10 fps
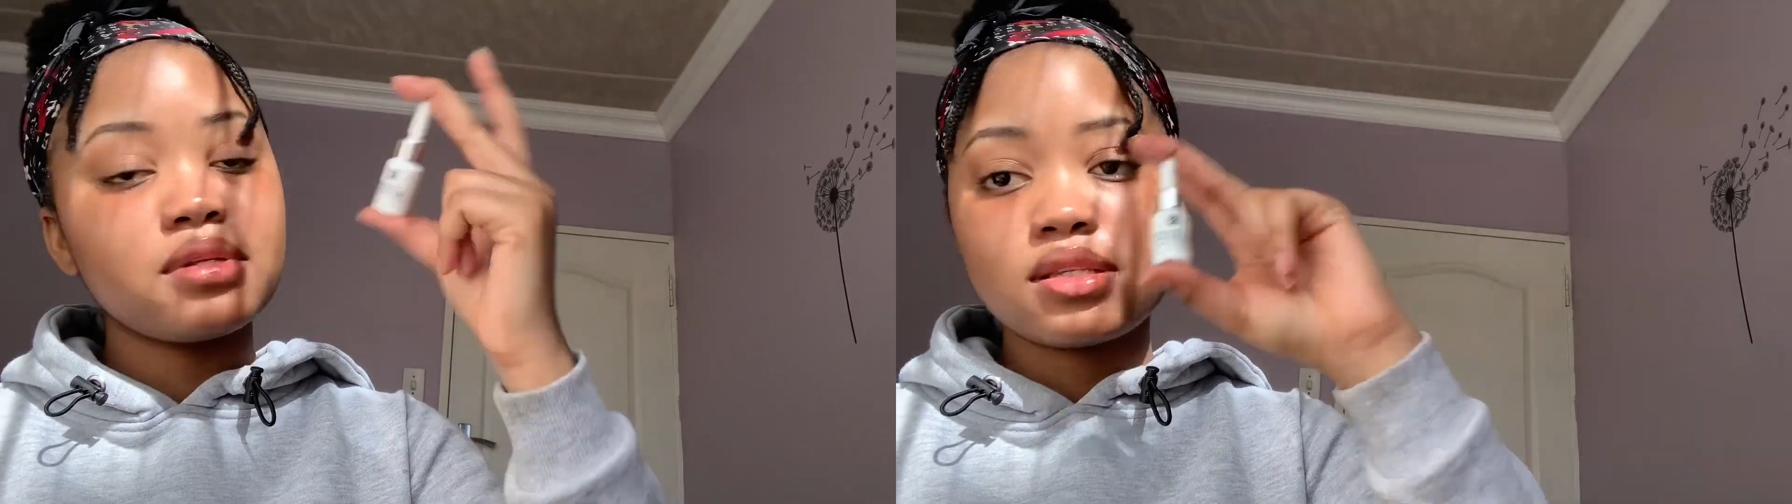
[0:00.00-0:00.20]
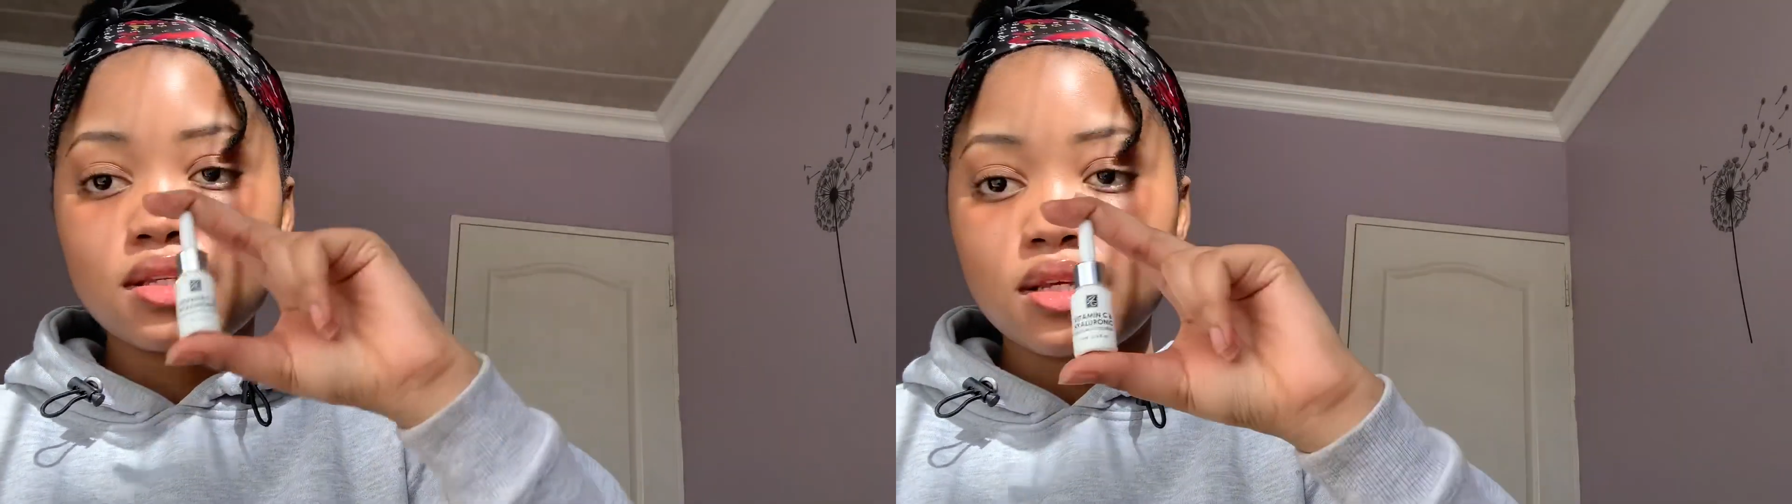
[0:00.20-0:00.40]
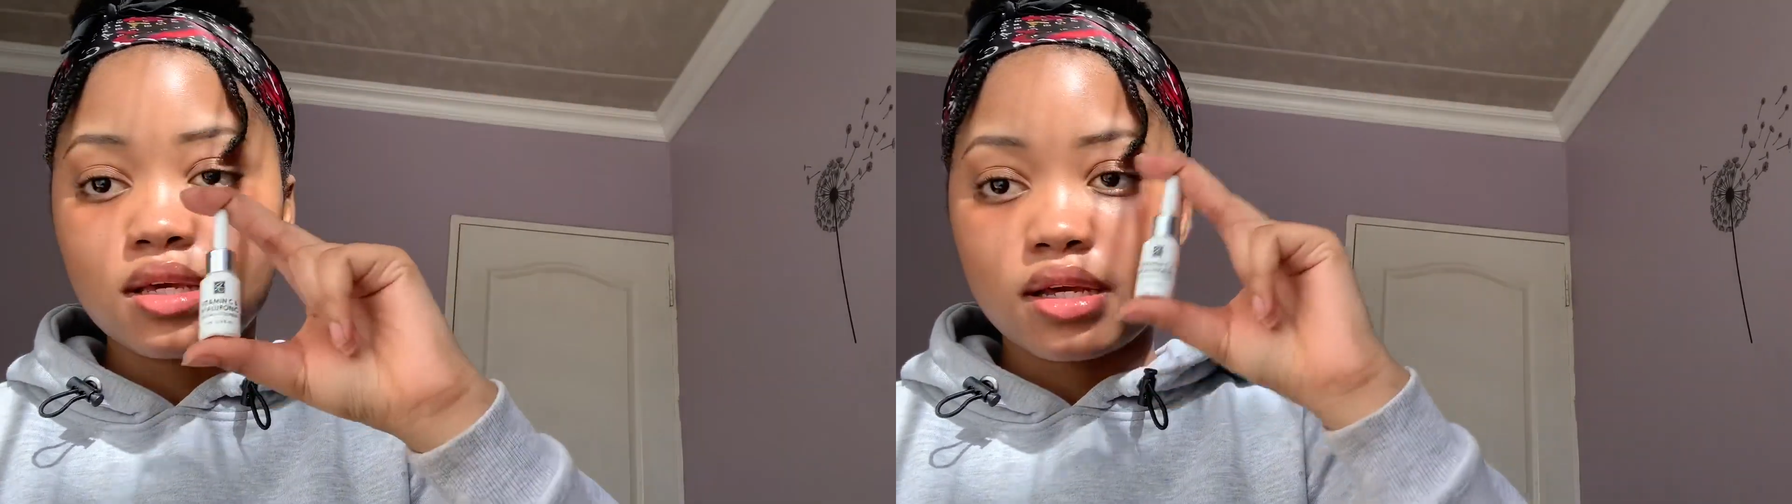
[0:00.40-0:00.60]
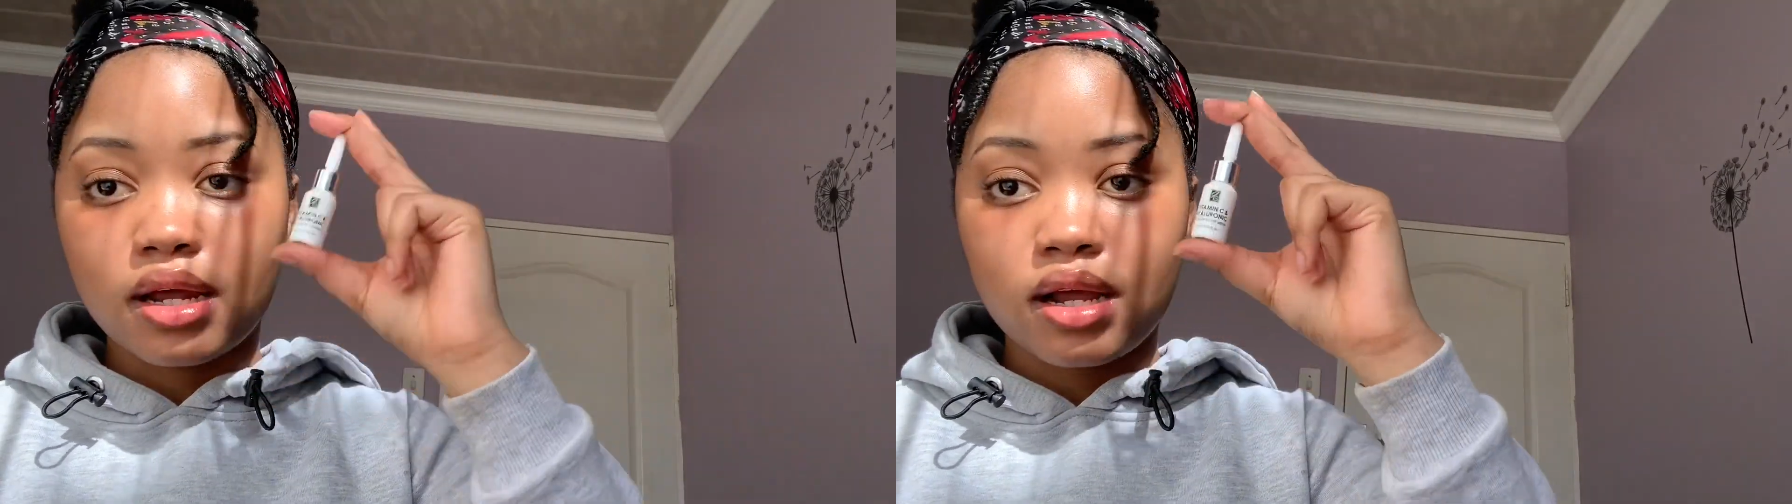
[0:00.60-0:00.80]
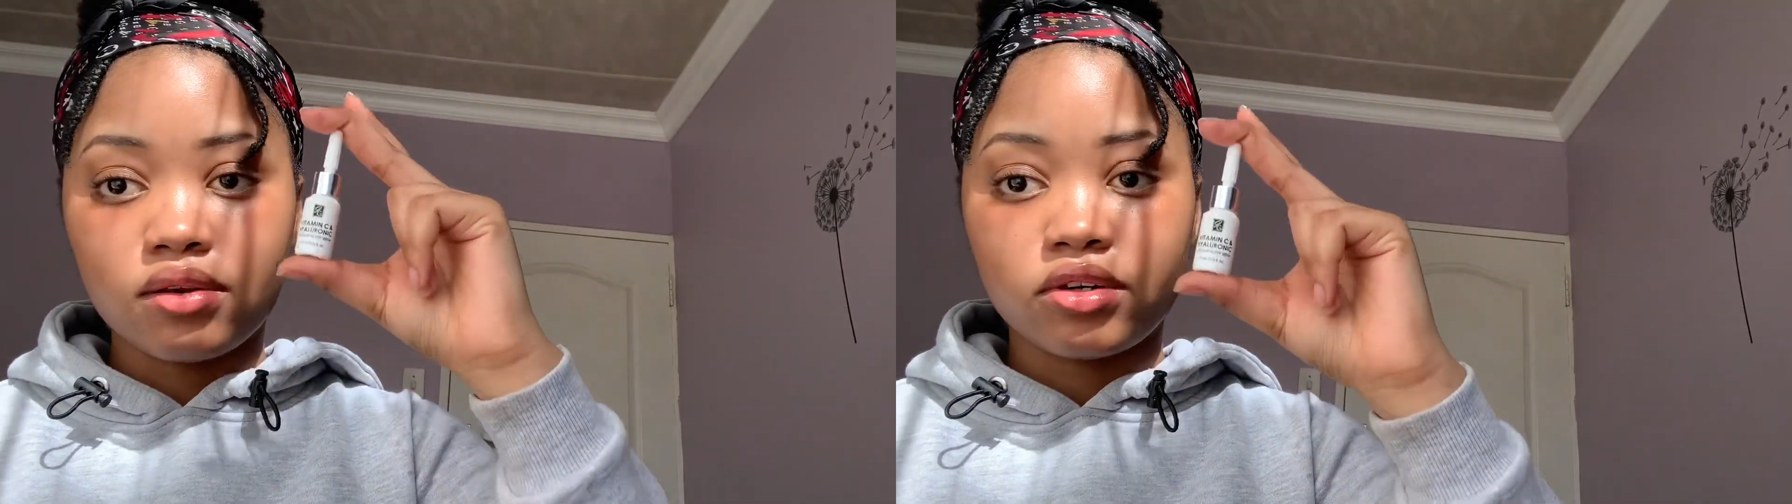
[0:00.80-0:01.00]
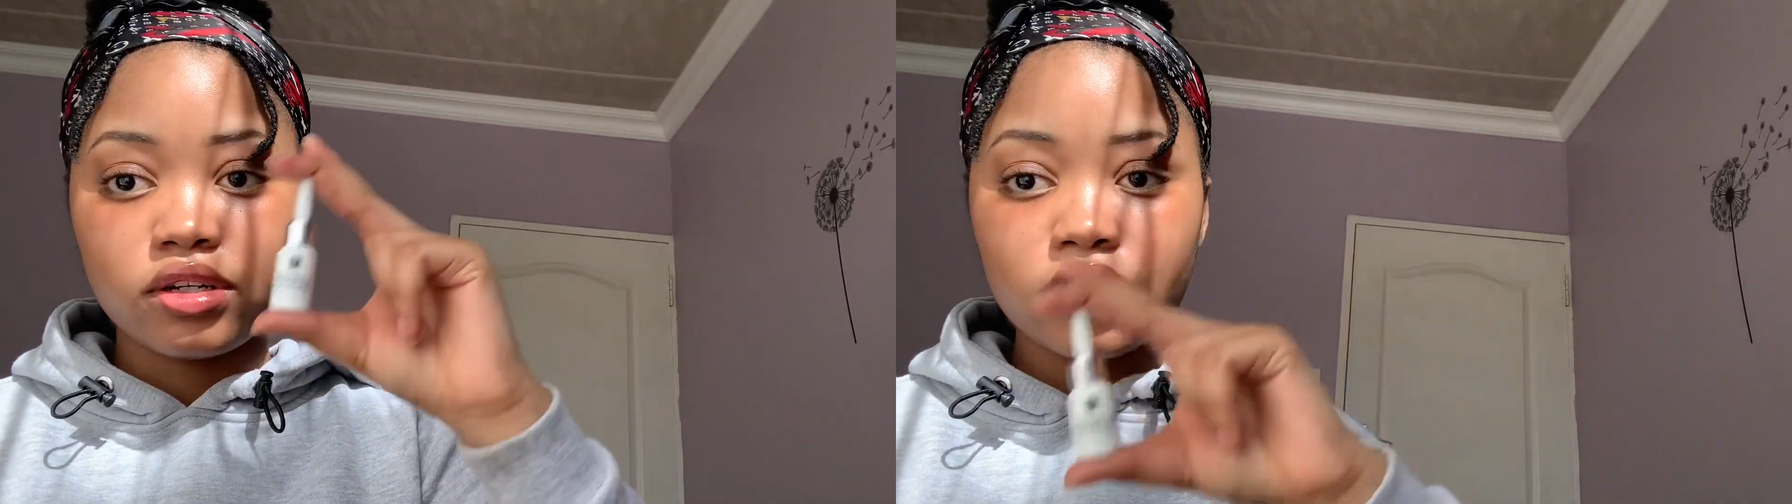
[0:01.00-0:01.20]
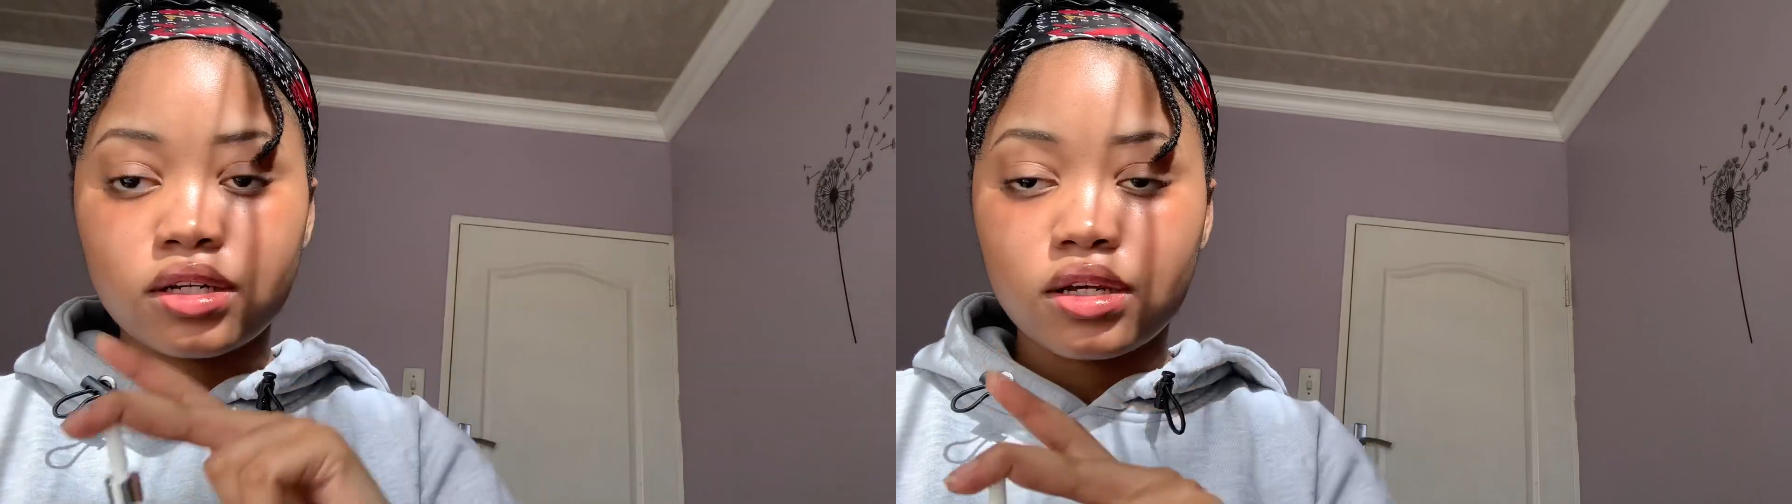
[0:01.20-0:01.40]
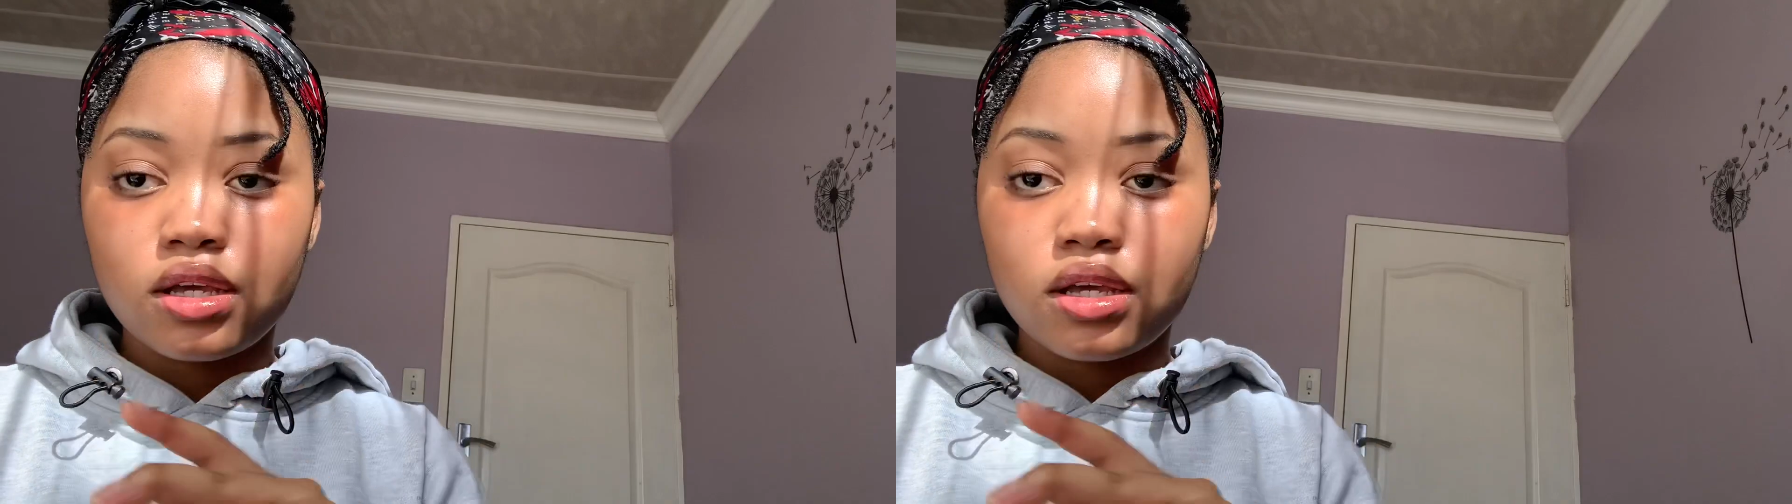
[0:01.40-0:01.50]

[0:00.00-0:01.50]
C and hyaluronic.